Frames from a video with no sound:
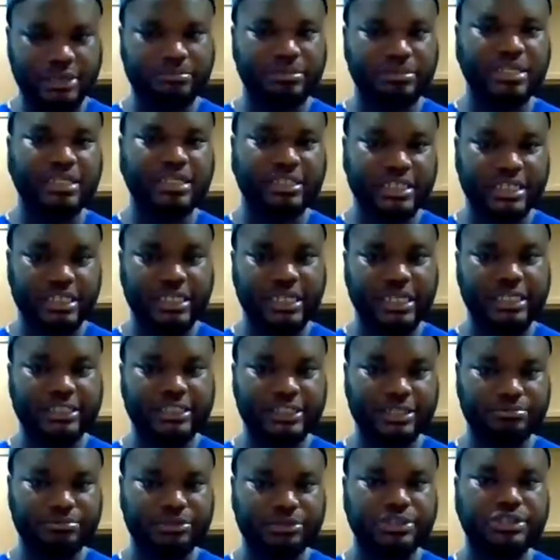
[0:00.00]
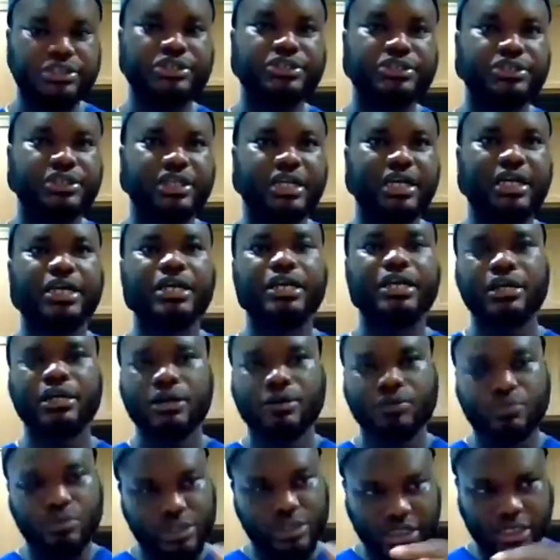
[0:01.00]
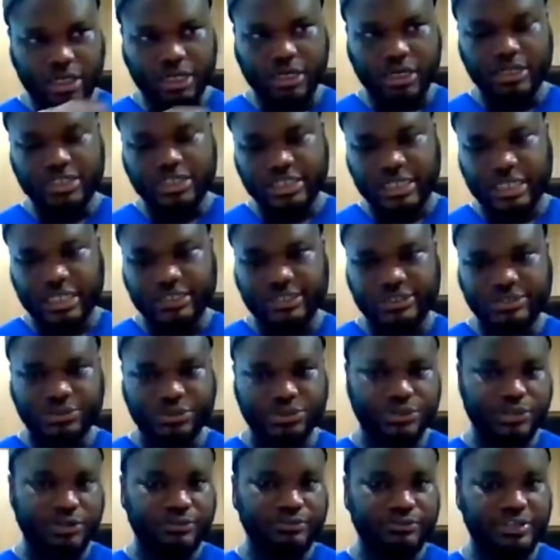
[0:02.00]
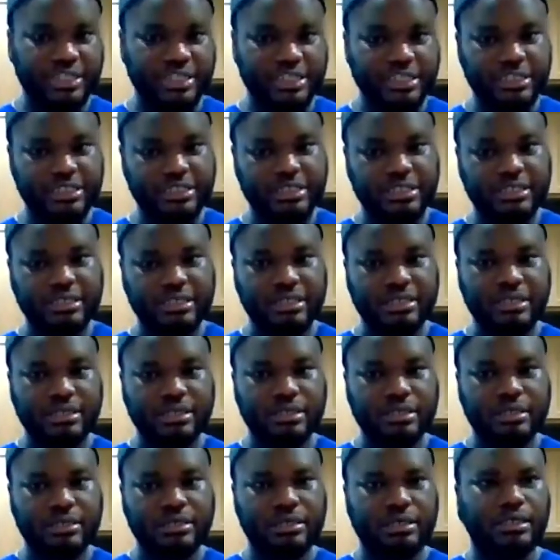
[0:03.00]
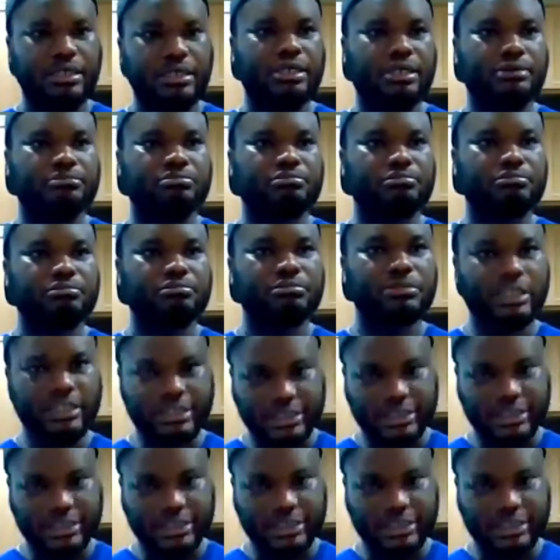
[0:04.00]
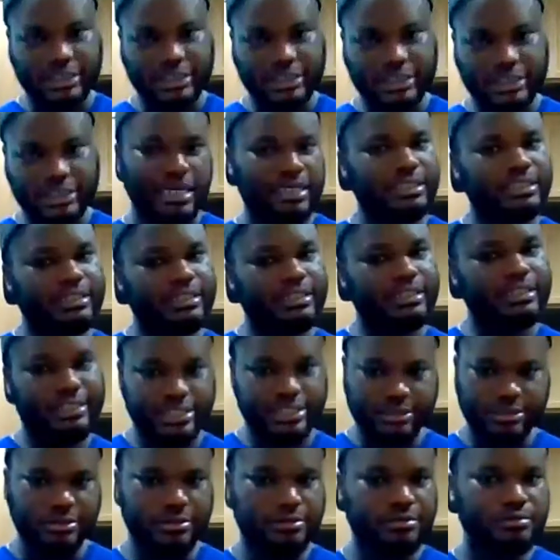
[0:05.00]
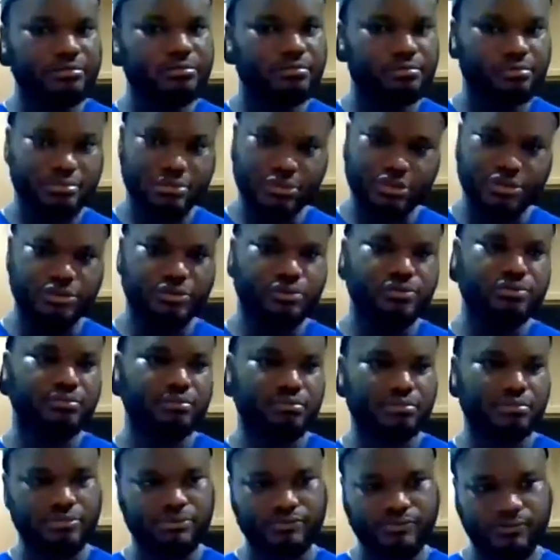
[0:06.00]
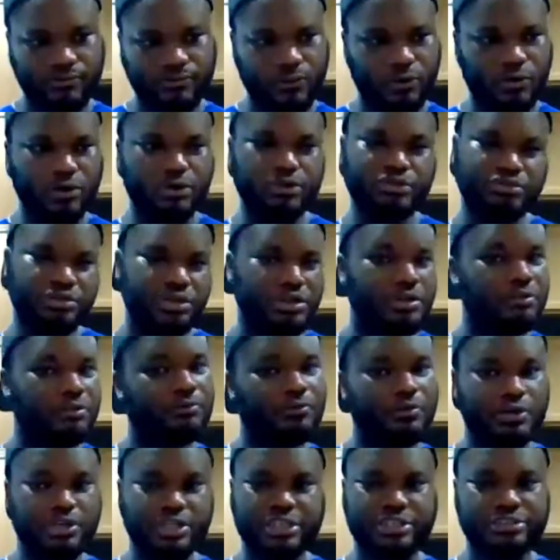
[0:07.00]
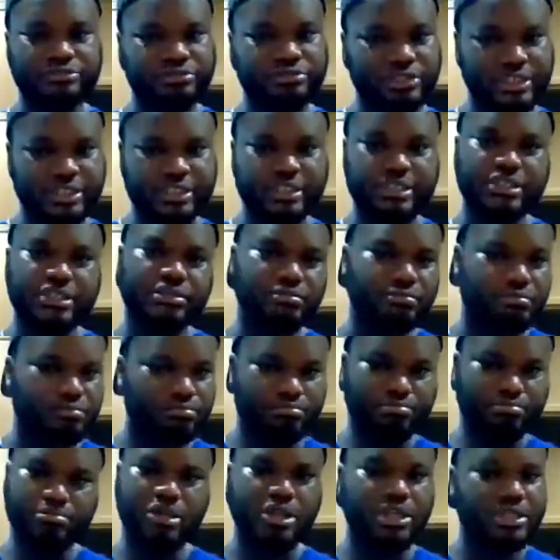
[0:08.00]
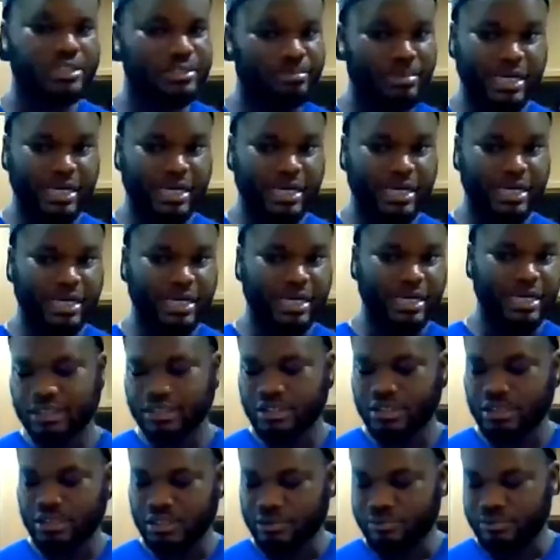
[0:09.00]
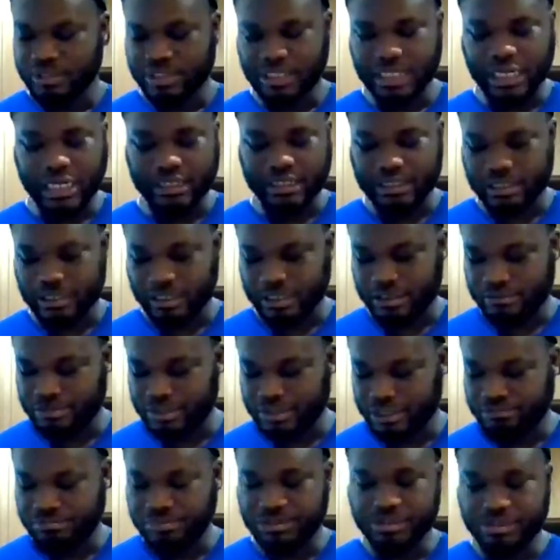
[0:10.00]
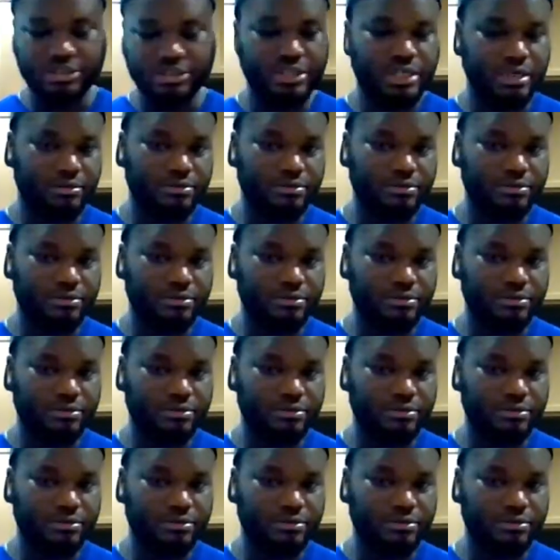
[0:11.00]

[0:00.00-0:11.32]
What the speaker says: maintain that temperature, so that with the constant source of heat, it gets back. It's still 3 or 4 degrees plus minus with that temperature that